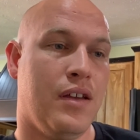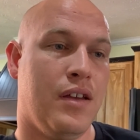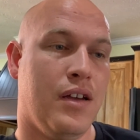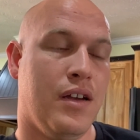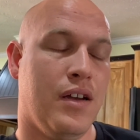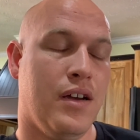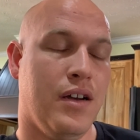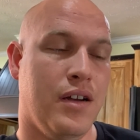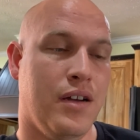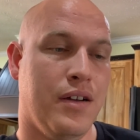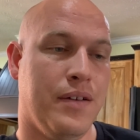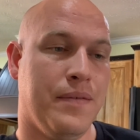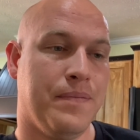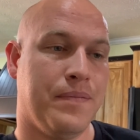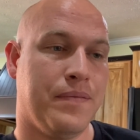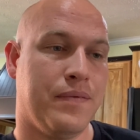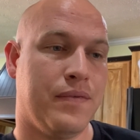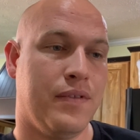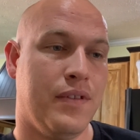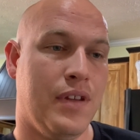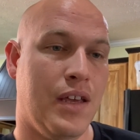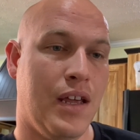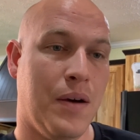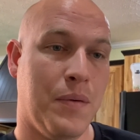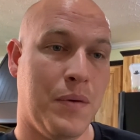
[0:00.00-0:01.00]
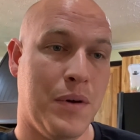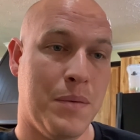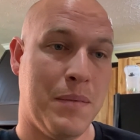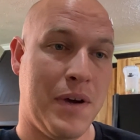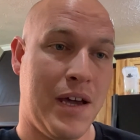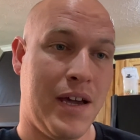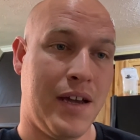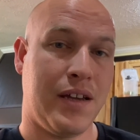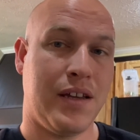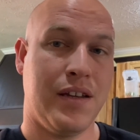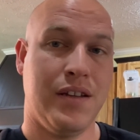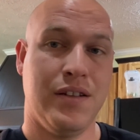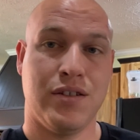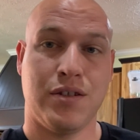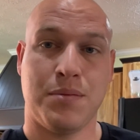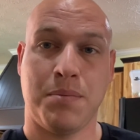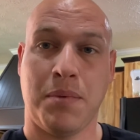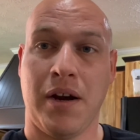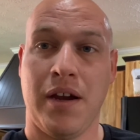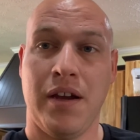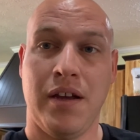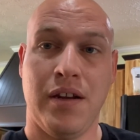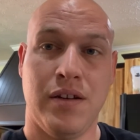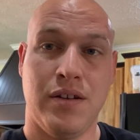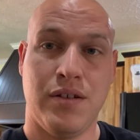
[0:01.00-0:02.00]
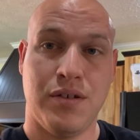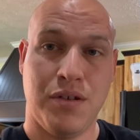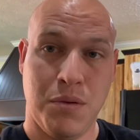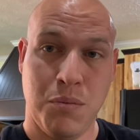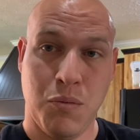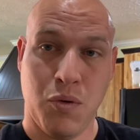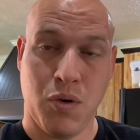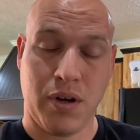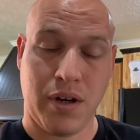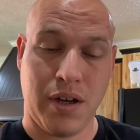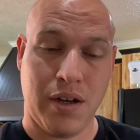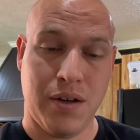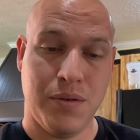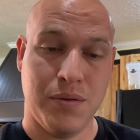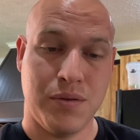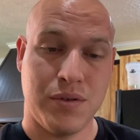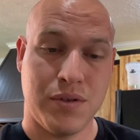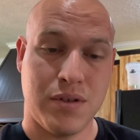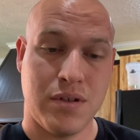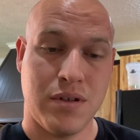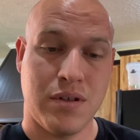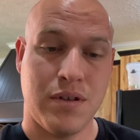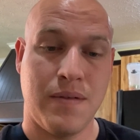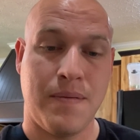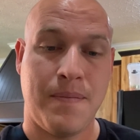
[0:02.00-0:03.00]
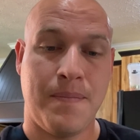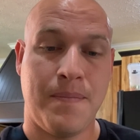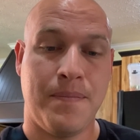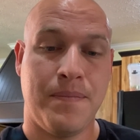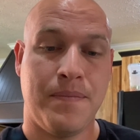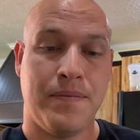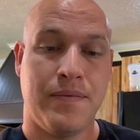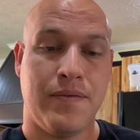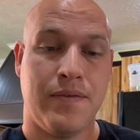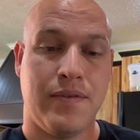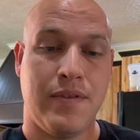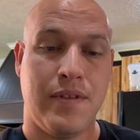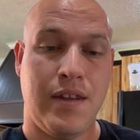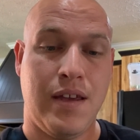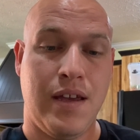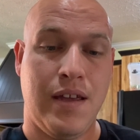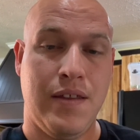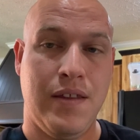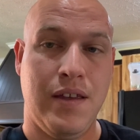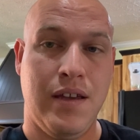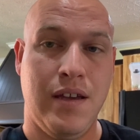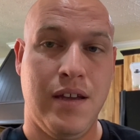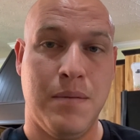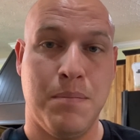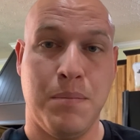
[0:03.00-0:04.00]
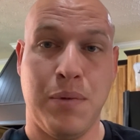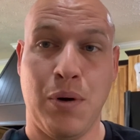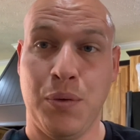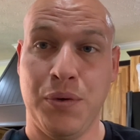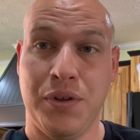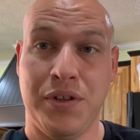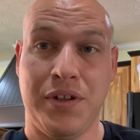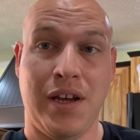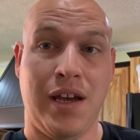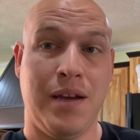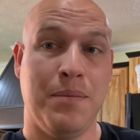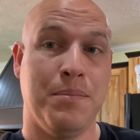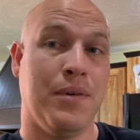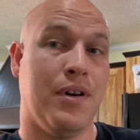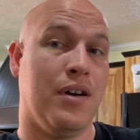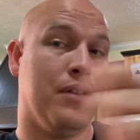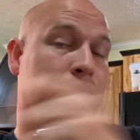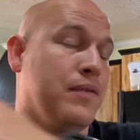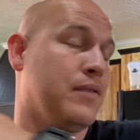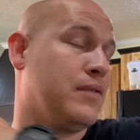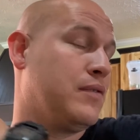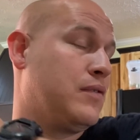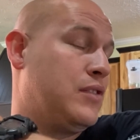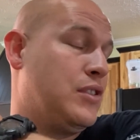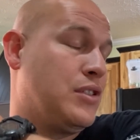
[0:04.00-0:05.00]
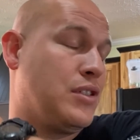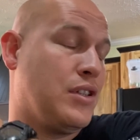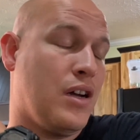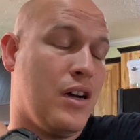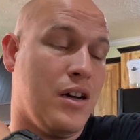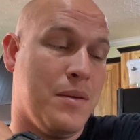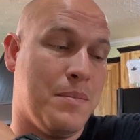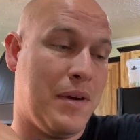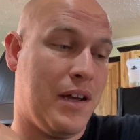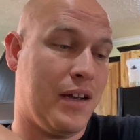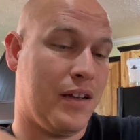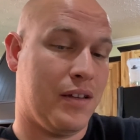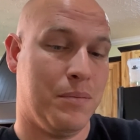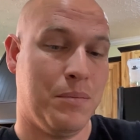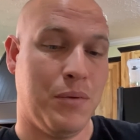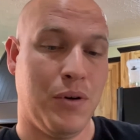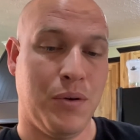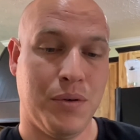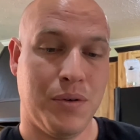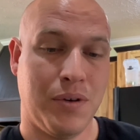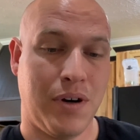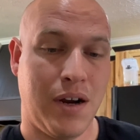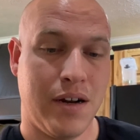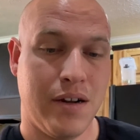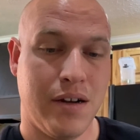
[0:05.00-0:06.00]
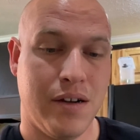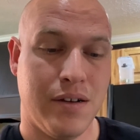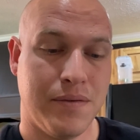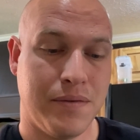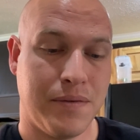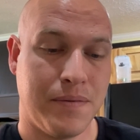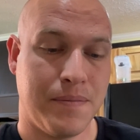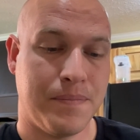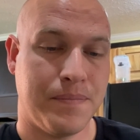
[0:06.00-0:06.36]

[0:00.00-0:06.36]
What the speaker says: Then I went back and sprayed 2 more coats and then pulled the tape off. Just automatically pulled it right off.